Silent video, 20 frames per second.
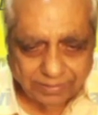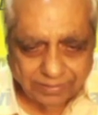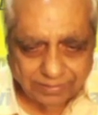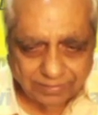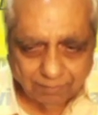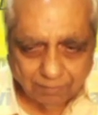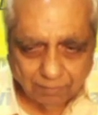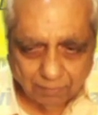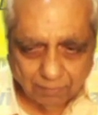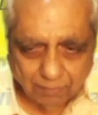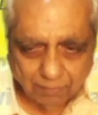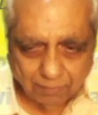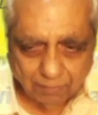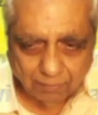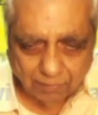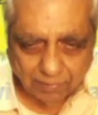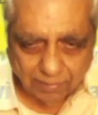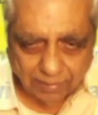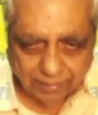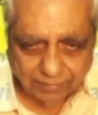less.
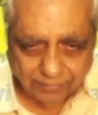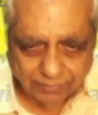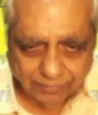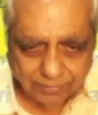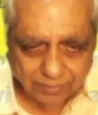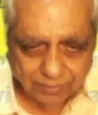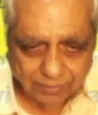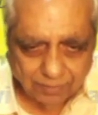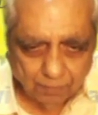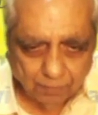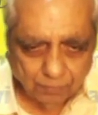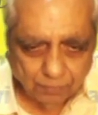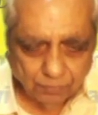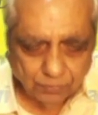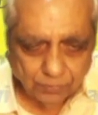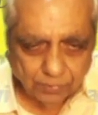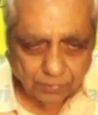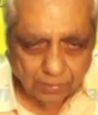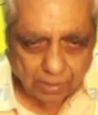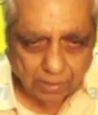I
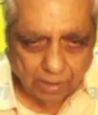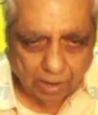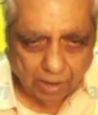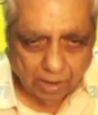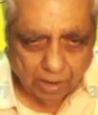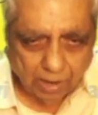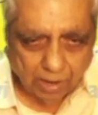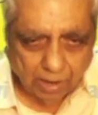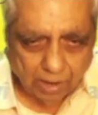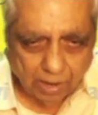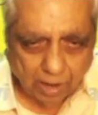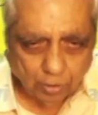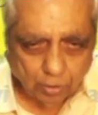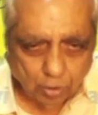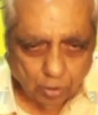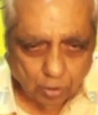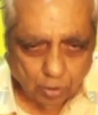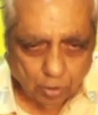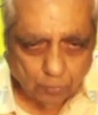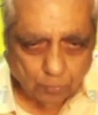hope you have understood this
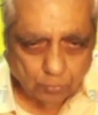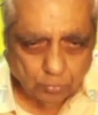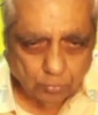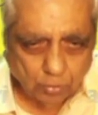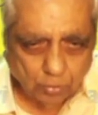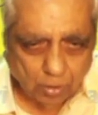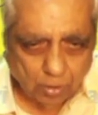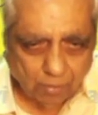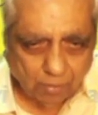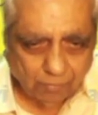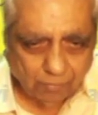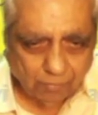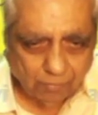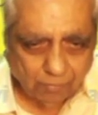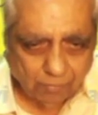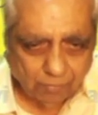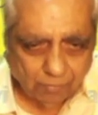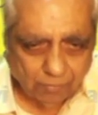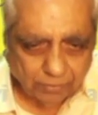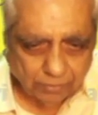sum.
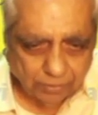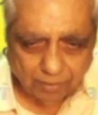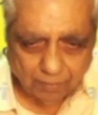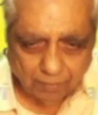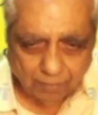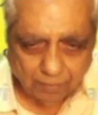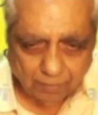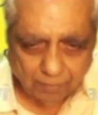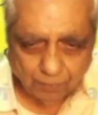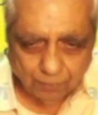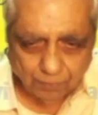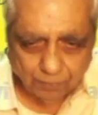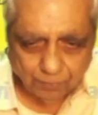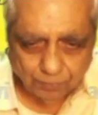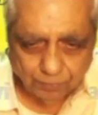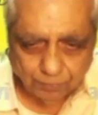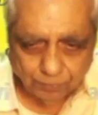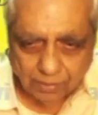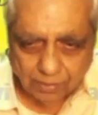So this